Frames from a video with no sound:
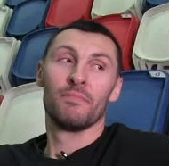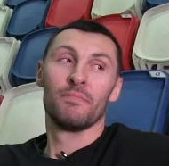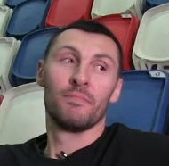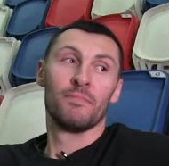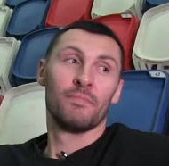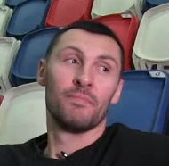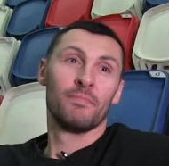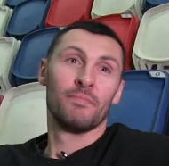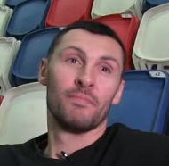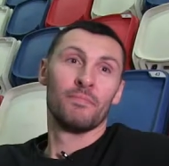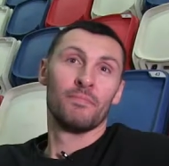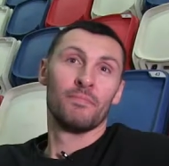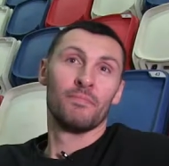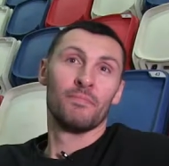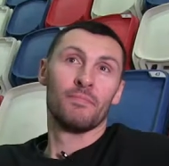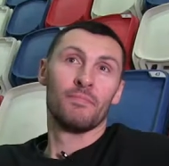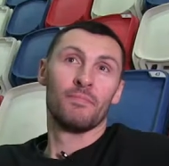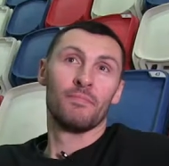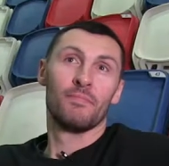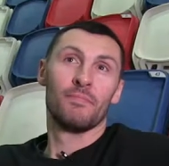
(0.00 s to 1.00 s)

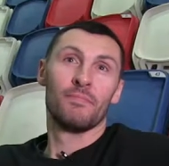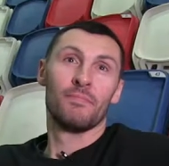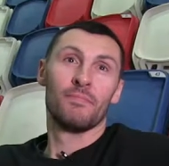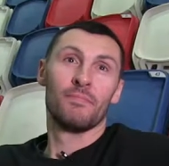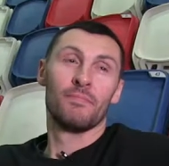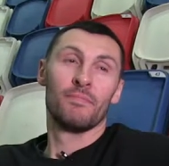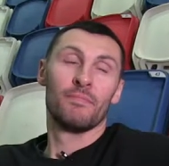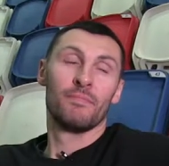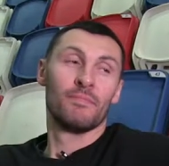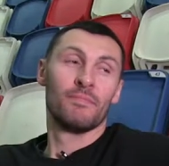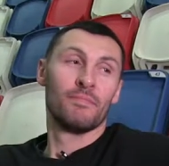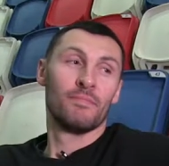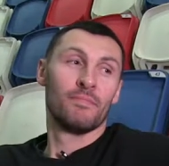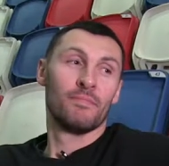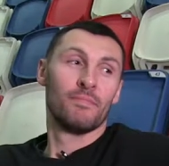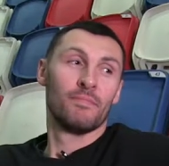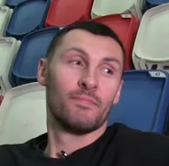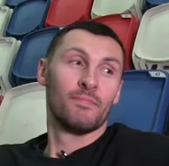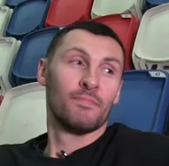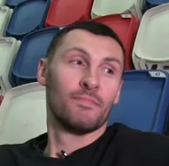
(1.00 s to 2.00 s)

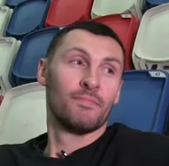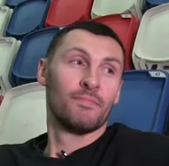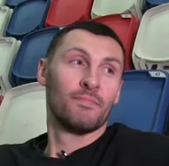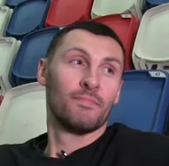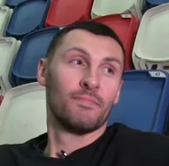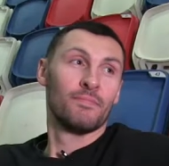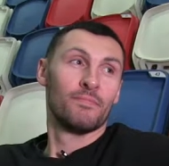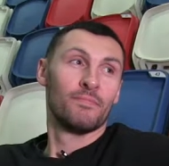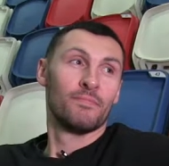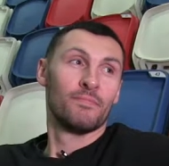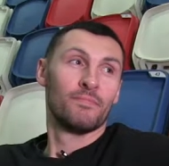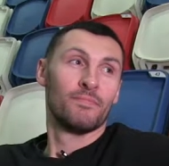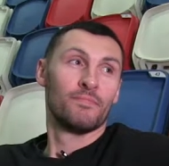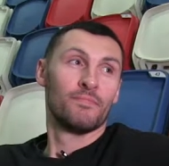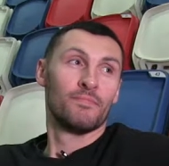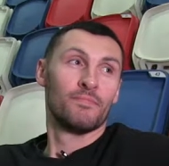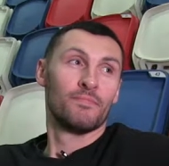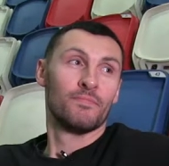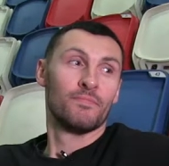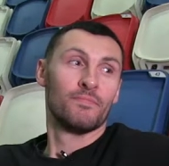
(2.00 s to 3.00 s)

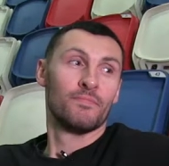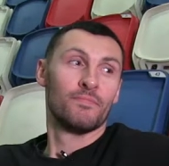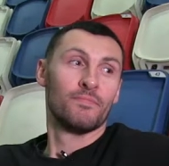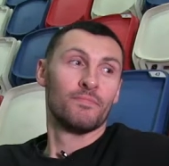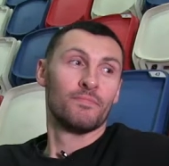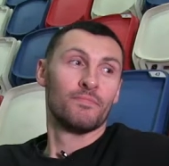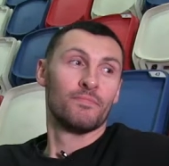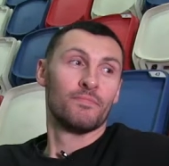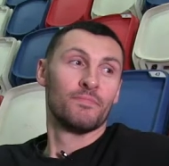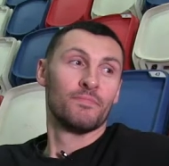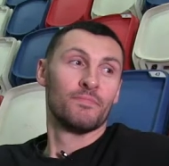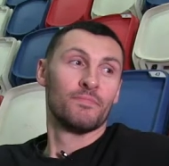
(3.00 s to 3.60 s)
(silence)